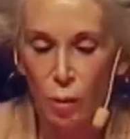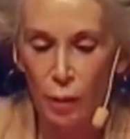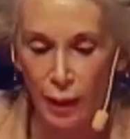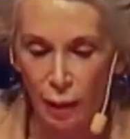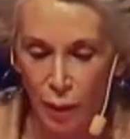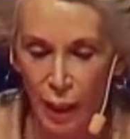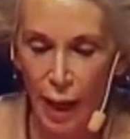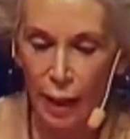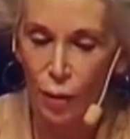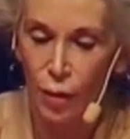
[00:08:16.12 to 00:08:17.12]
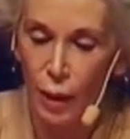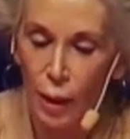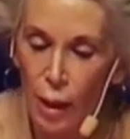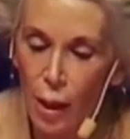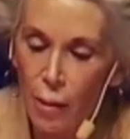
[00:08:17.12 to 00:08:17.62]
to make it mean
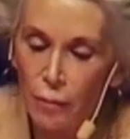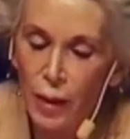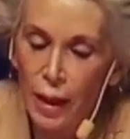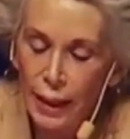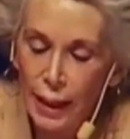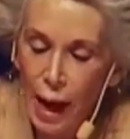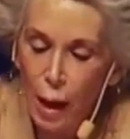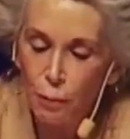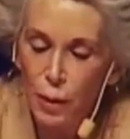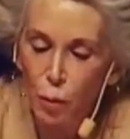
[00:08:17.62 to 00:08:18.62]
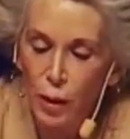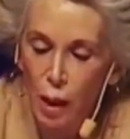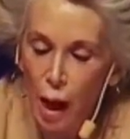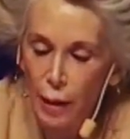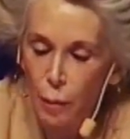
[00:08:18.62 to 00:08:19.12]
anything, cannot be
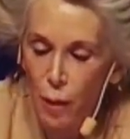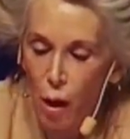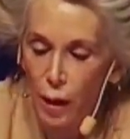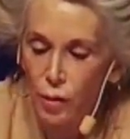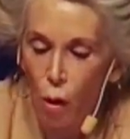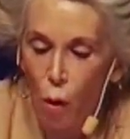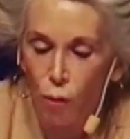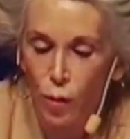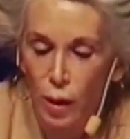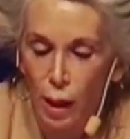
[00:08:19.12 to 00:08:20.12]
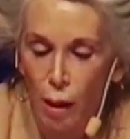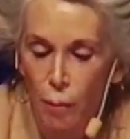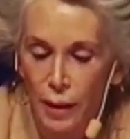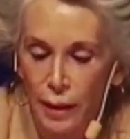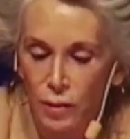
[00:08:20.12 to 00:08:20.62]
relied upon to
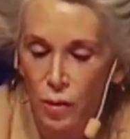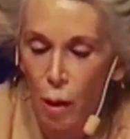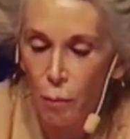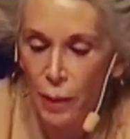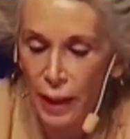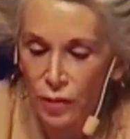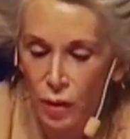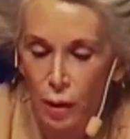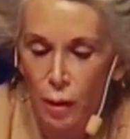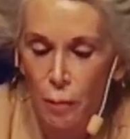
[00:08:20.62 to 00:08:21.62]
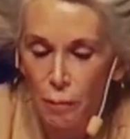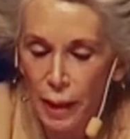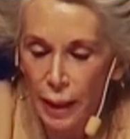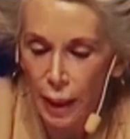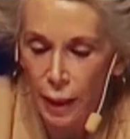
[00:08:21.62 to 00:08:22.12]
overcome its basic
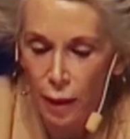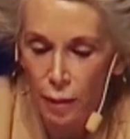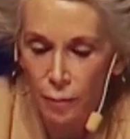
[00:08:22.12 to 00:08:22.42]
meaning.